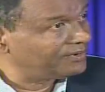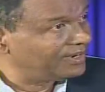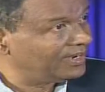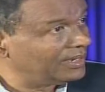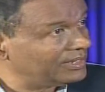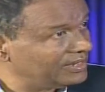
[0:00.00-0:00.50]

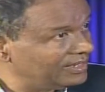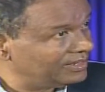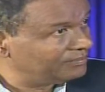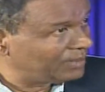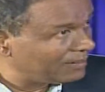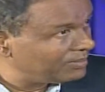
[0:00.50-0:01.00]
uh,
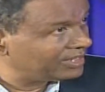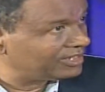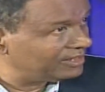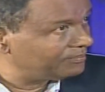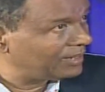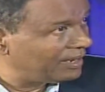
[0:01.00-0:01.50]
public
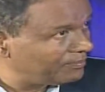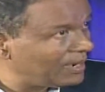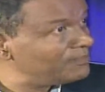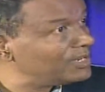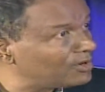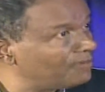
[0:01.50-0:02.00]

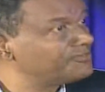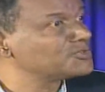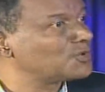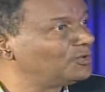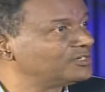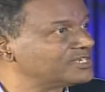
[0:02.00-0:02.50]
public
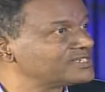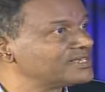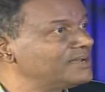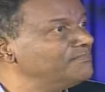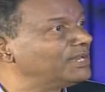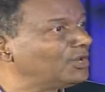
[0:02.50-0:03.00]
office holders
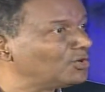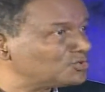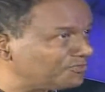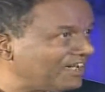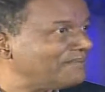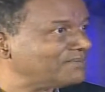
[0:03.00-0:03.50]
belong
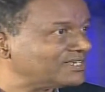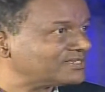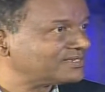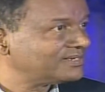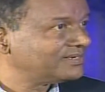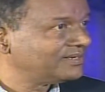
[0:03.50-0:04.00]
to
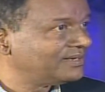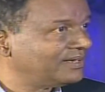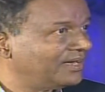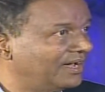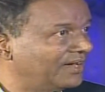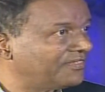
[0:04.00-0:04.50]
families.
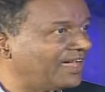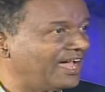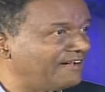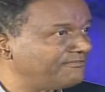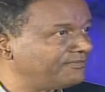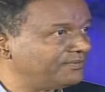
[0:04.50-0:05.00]
Uh, they
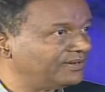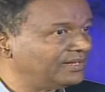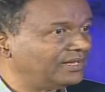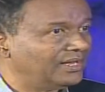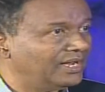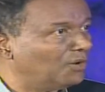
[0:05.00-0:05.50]
have
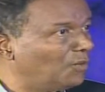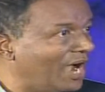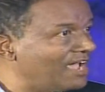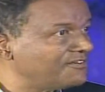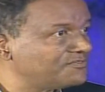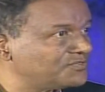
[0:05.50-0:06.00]
uh,
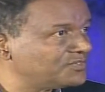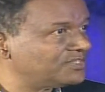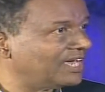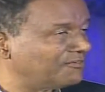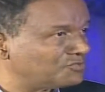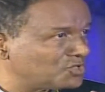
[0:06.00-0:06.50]
wives,
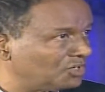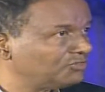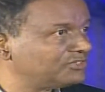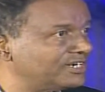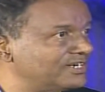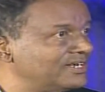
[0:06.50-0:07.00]
they have
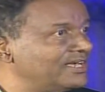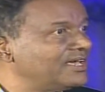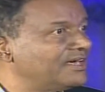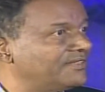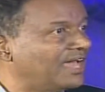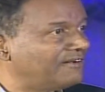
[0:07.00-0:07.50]
children,
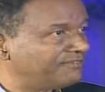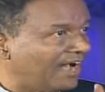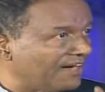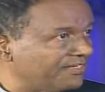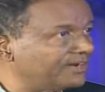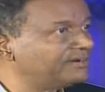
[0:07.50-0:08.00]
they have
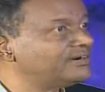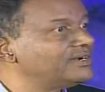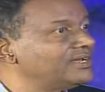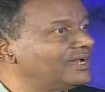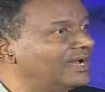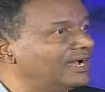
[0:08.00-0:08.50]
other
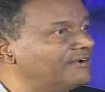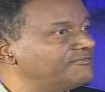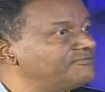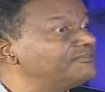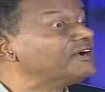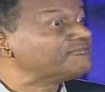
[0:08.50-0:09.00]
uh,
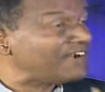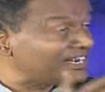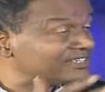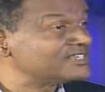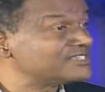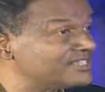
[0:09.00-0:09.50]

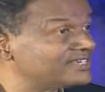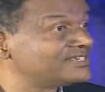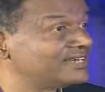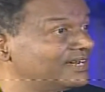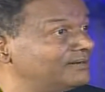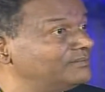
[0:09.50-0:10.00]
factors
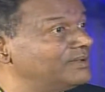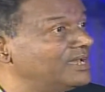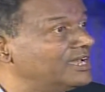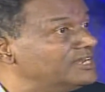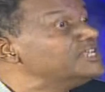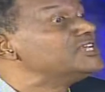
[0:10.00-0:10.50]
that um,
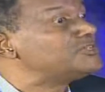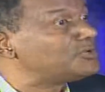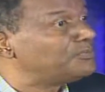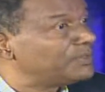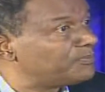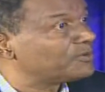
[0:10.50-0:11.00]
need
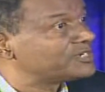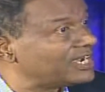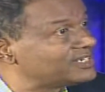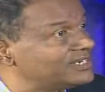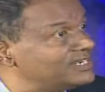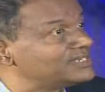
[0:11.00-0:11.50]
to be
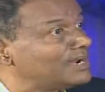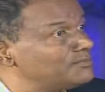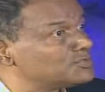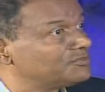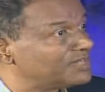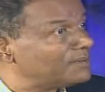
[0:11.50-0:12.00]
protected in
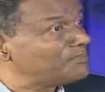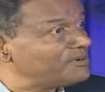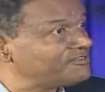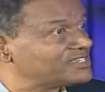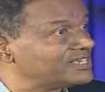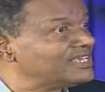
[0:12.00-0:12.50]
terms of their
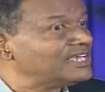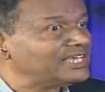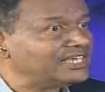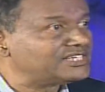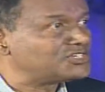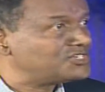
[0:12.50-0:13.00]
privacy.
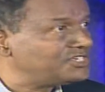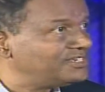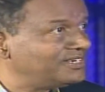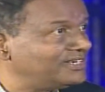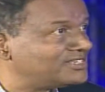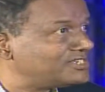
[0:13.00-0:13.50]
It's,
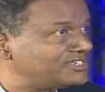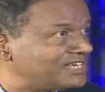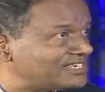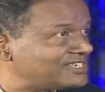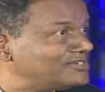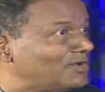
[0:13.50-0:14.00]
it's
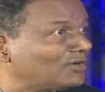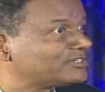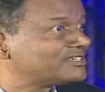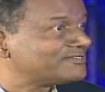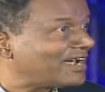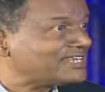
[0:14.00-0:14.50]
just not
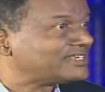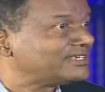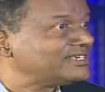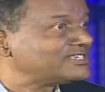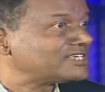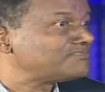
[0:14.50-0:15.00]
right,
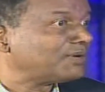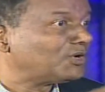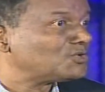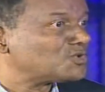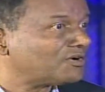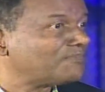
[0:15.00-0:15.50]
just
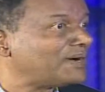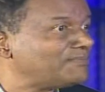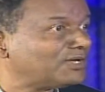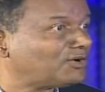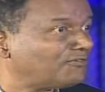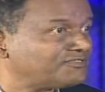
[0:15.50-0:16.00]
because you're a
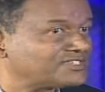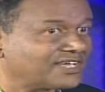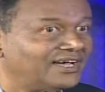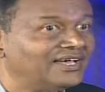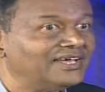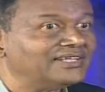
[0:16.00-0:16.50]
public
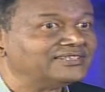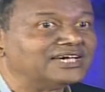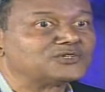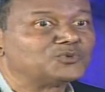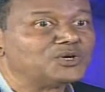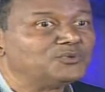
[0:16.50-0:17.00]
officer,
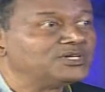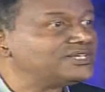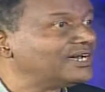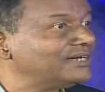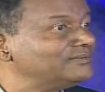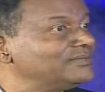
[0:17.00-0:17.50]
that we would,
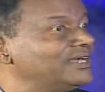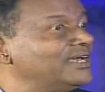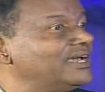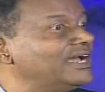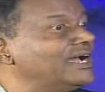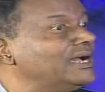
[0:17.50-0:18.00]
uh,
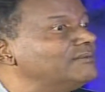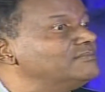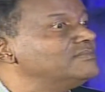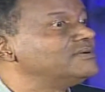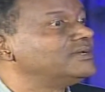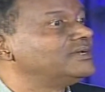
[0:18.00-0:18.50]
uh,
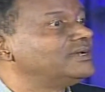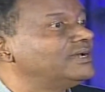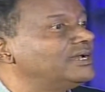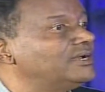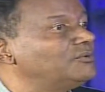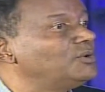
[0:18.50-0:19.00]

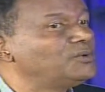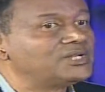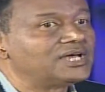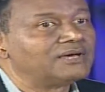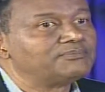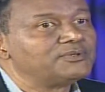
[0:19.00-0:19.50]
we would
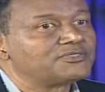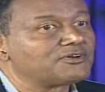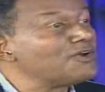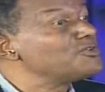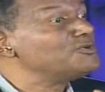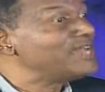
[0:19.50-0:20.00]
uh,
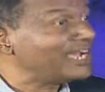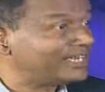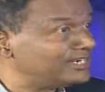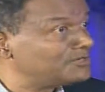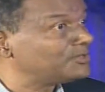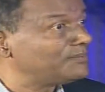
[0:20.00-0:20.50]
throw you
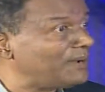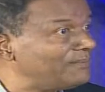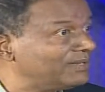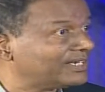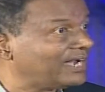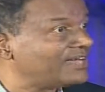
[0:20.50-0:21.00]
naked into the
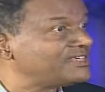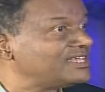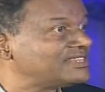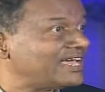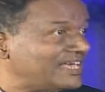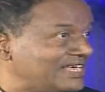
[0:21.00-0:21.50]
public. I
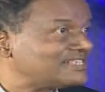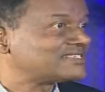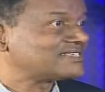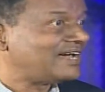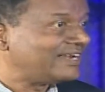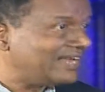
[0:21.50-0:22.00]
think there is
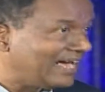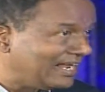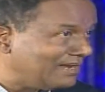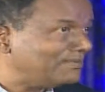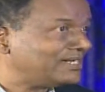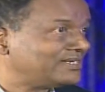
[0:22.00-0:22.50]
an
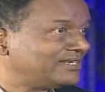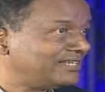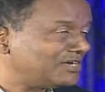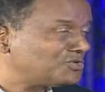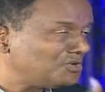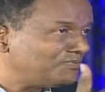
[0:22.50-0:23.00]
element,
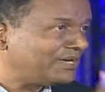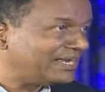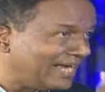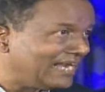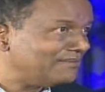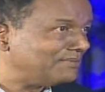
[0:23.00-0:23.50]
there should be
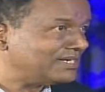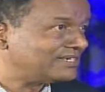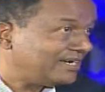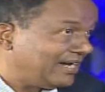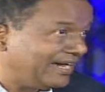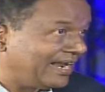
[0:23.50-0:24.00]
an element,
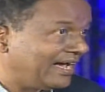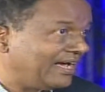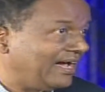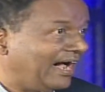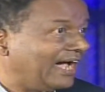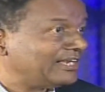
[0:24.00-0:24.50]
and I,
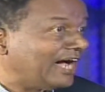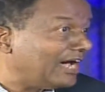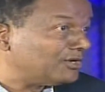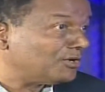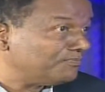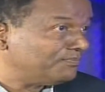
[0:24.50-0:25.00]
I,
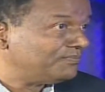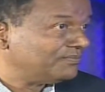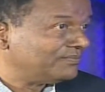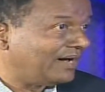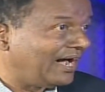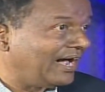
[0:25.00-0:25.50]
I don't,
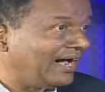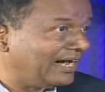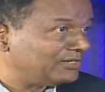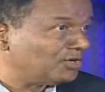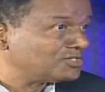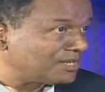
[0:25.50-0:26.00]
I,
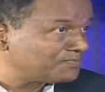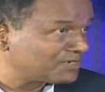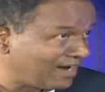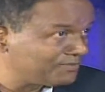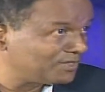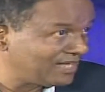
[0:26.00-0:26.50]
I don't
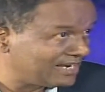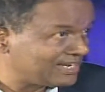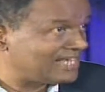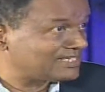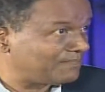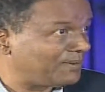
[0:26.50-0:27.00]
subscribe to that
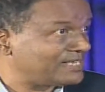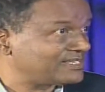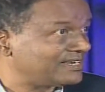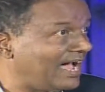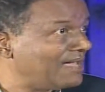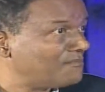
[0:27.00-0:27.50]
as a
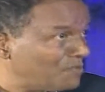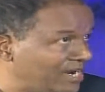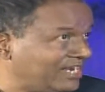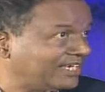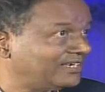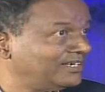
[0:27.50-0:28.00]
person. I'm
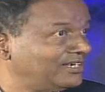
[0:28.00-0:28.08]
willing